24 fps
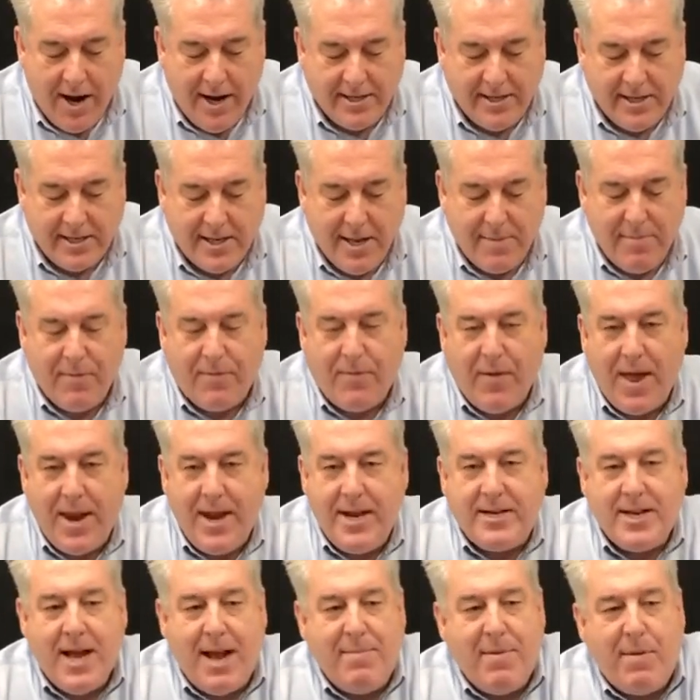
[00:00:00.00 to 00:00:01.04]
As I say,
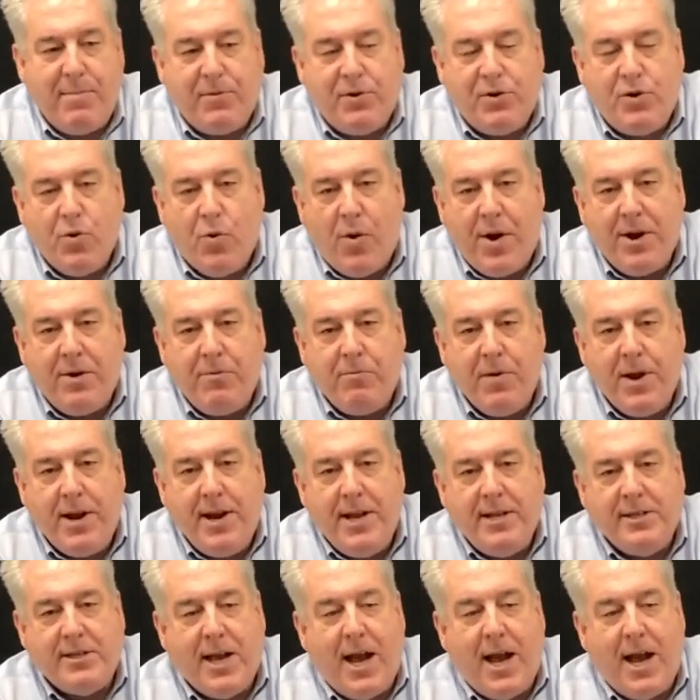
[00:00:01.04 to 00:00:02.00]
anytime I'm doing readings,